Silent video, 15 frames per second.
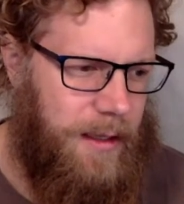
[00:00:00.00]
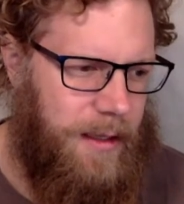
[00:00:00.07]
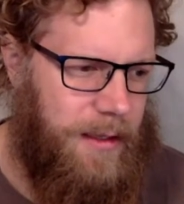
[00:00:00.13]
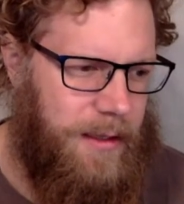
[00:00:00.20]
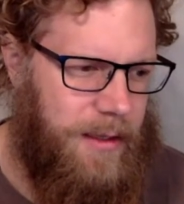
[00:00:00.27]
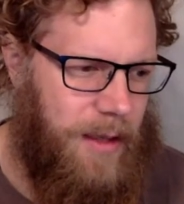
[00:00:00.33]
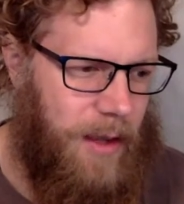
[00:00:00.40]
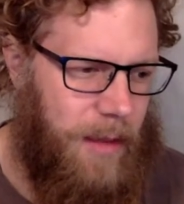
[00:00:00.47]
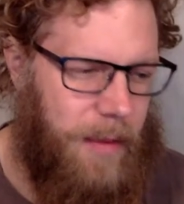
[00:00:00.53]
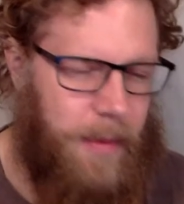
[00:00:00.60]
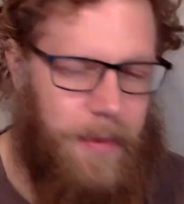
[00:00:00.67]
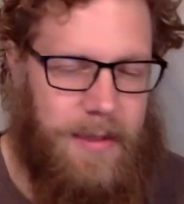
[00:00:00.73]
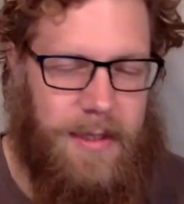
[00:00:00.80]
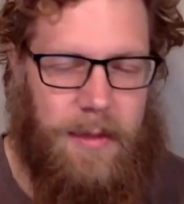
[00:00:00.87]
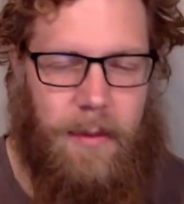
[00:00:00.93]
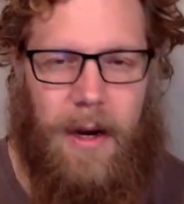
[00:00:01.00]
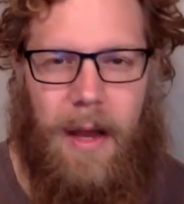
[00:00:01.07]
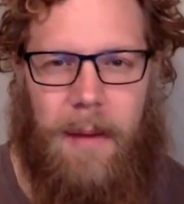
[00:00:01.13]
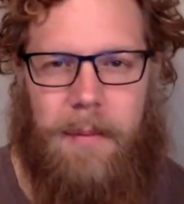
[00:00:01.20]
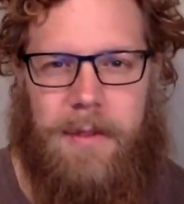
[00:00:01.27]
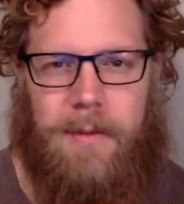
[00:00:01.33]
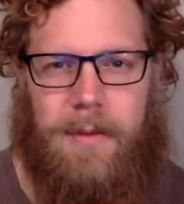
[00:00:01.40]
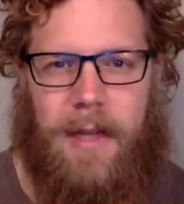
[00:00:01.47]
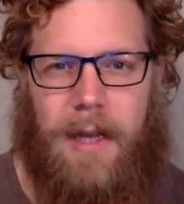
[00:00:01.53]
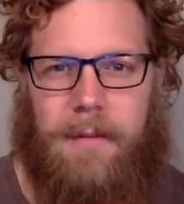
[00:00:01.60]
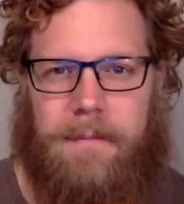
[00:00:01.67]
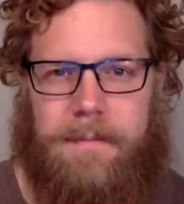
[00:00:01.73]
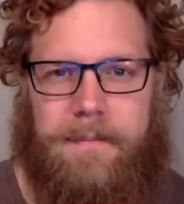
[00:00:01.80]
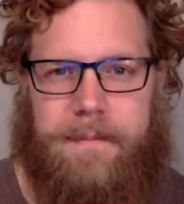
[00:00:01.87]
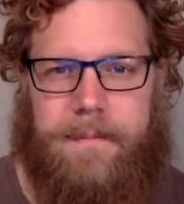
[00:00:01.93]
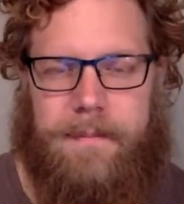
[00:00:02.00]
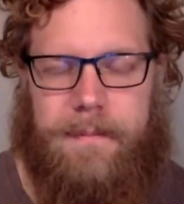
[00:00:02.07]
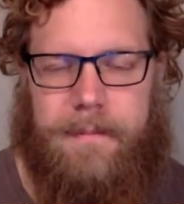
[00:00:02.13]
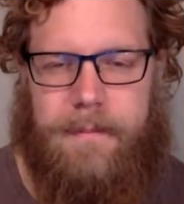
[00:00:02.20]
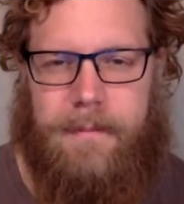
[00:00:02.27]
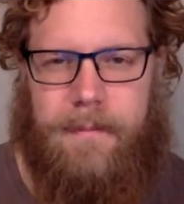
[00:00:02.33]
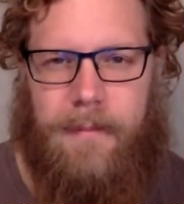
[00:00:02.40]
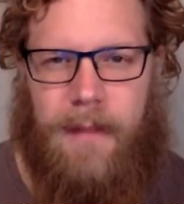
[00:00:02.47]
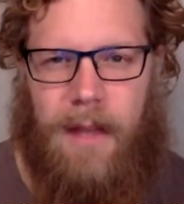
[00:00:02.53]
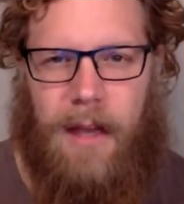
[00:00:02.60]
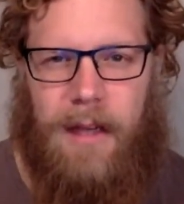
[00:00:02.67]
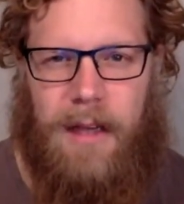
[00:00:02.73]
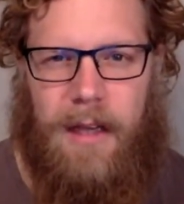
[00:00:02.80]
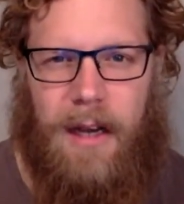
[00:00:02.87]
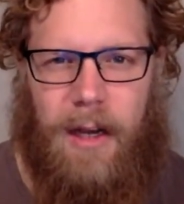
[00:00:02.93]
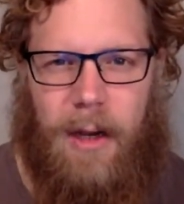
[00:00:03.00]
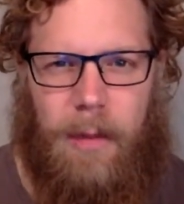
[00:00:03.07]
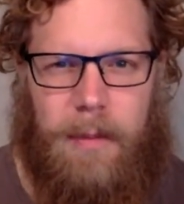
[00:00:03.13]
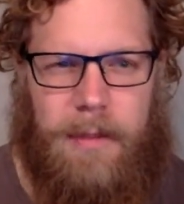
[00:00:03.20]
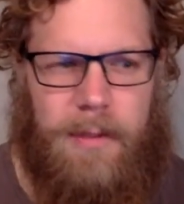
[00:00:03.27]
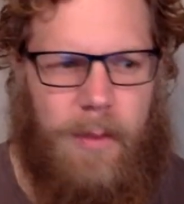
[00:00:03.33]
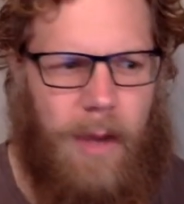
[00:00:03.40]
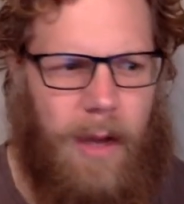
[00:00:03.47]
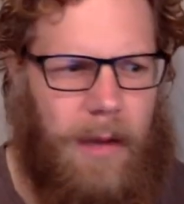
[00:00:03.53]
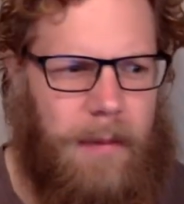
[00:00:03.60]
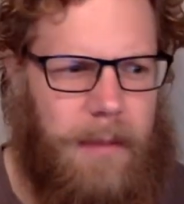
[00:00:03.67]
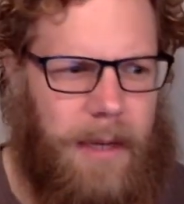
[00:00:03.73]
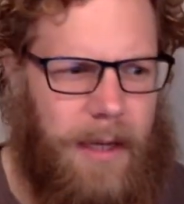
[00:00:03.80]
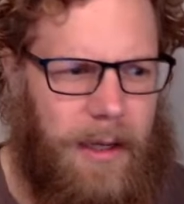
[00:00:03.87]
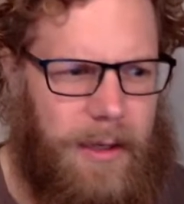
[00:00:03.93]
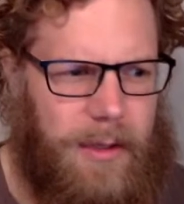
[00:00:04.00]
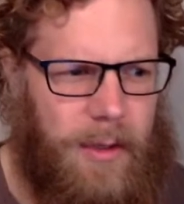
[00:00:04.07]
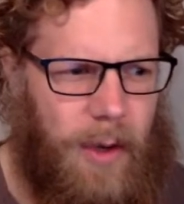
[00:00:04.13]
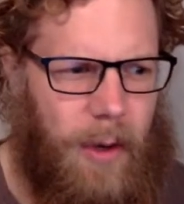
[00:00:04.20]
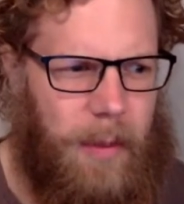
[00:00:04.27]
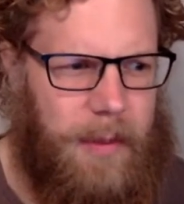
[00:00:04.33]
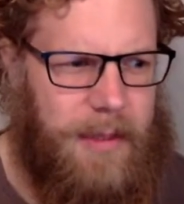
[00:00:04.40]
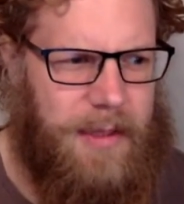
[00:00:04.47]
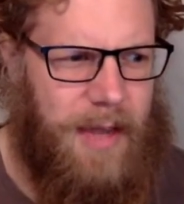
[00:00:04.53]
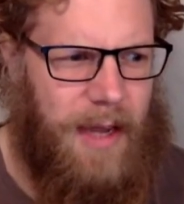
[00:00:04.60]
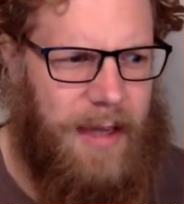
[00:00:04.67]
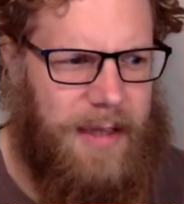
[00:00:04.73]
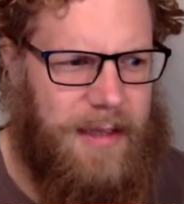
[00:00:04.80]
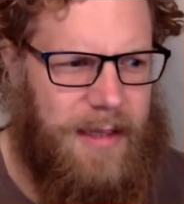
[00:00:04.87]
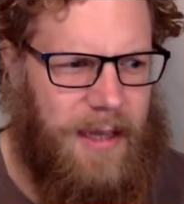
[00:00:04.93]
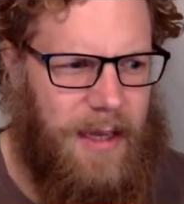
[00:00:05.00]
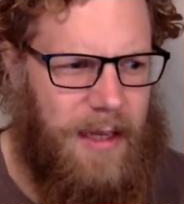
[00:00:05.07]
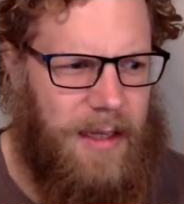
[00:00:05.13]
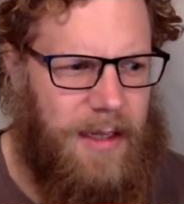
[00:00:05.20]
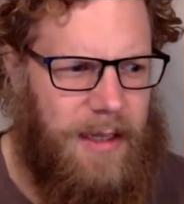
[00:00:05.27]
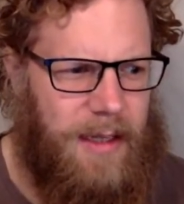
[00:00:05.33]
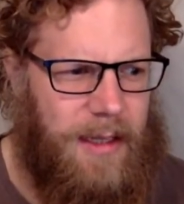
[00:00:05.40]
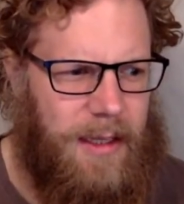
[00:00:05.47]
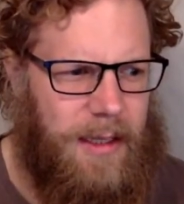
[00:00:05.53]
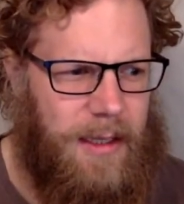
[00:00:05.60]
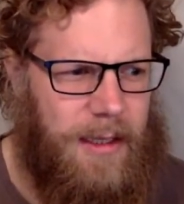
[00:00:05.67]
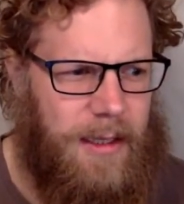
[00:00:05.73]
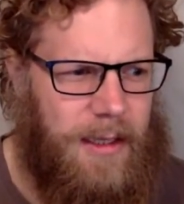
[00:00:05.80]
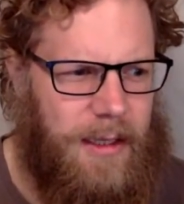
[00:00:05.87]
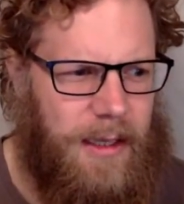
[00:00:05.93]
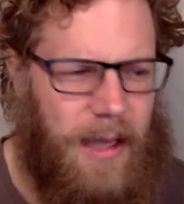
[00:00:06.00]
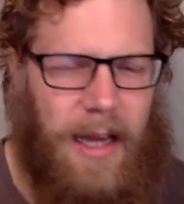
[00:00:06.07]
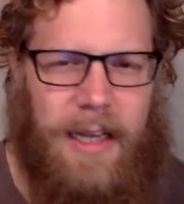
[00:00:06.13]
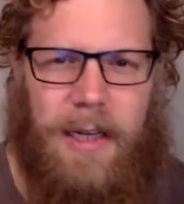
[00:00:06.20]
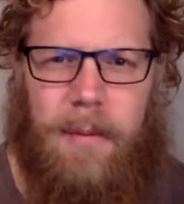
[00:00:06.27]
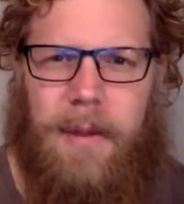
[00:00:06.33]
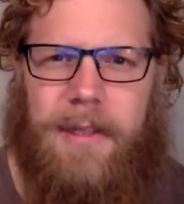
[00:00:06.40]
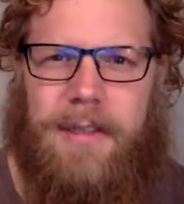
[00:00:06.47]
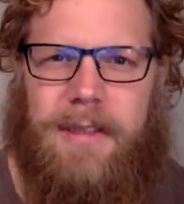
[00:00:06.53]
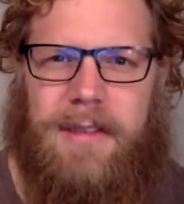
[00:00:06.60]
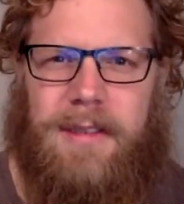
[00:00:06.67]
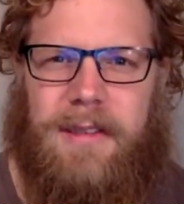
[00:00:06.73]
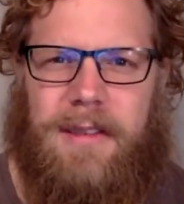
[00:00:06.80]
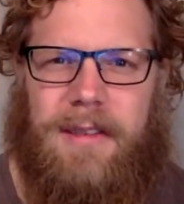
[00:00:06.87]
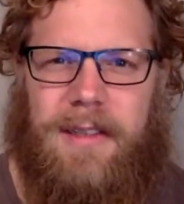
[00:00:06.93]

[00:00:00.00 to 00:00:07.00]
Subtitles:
So, I mean, we'll see what happens with that. Again, I hope he's well, but I also hope he's not lying about this.